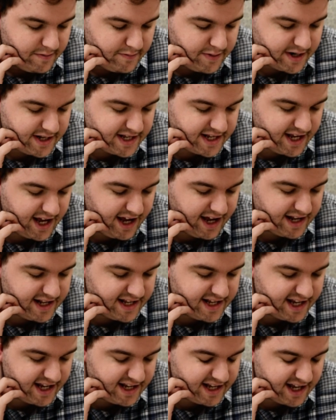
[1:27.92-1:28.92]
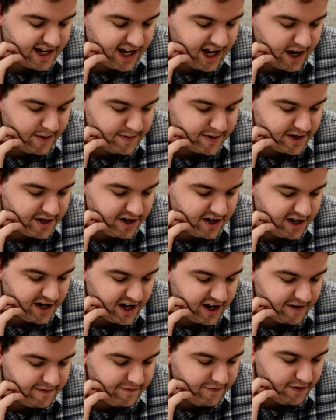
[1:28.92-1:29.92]
But sin, seizing the opportunity
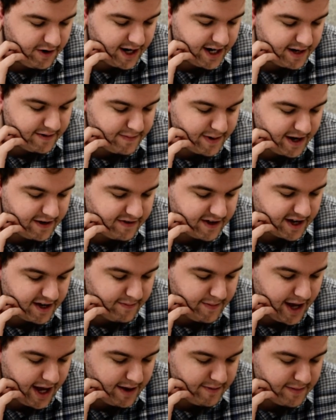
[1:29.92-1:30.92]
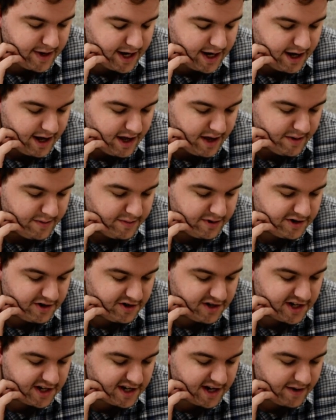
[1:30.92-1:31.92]
afforded by the commandment,
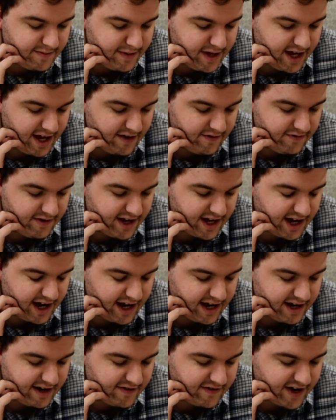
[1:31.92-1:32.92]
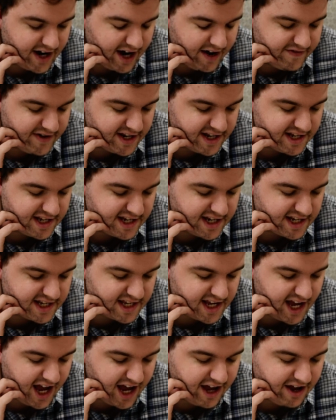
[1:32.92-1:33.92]
produced in me every kind of covetous
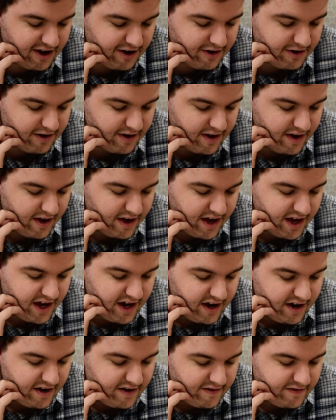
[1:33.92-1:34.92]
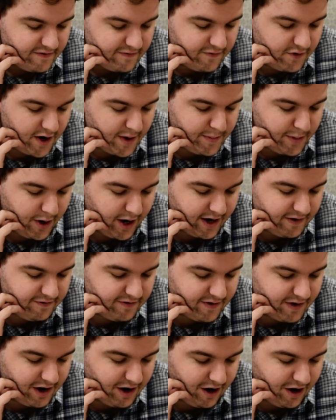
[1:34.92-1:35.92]
desire. For apart
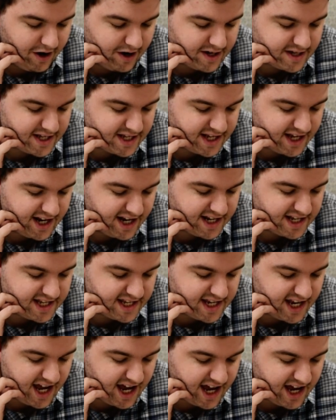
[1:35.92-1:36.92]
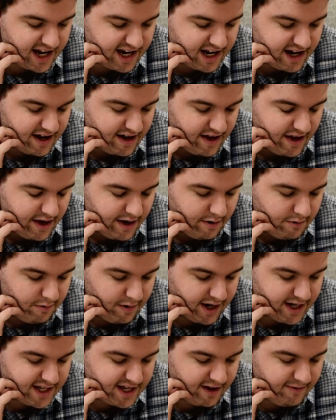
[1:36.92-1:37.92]
from law, sin is dead.
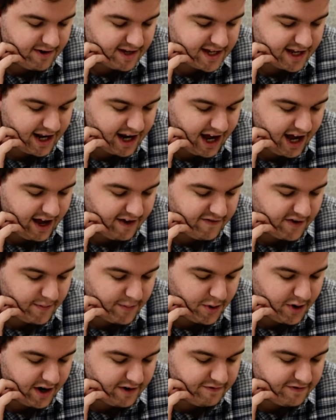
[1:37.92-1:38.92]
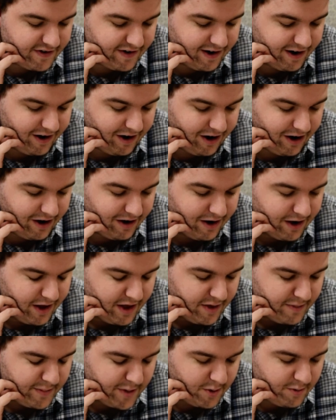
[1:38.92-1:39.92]
Once I was alive apart from
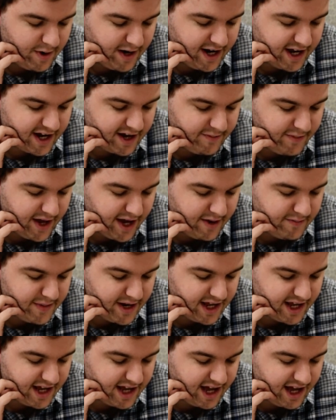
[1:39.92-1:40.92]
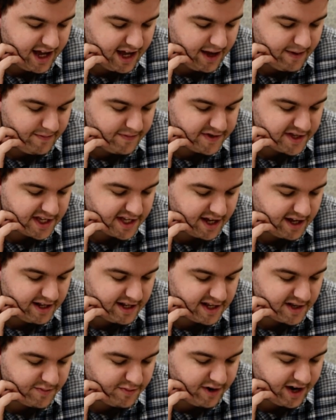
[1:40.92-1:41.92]
law, but when a commandment came, sin
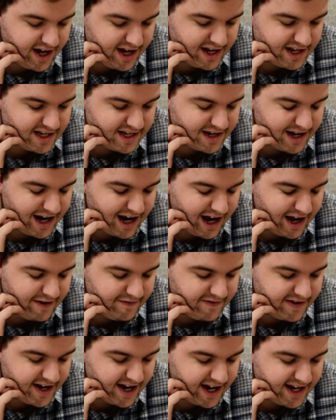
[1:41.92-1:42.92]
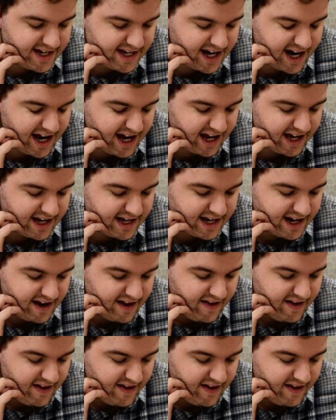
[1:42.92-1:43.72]
sprang to life and I died.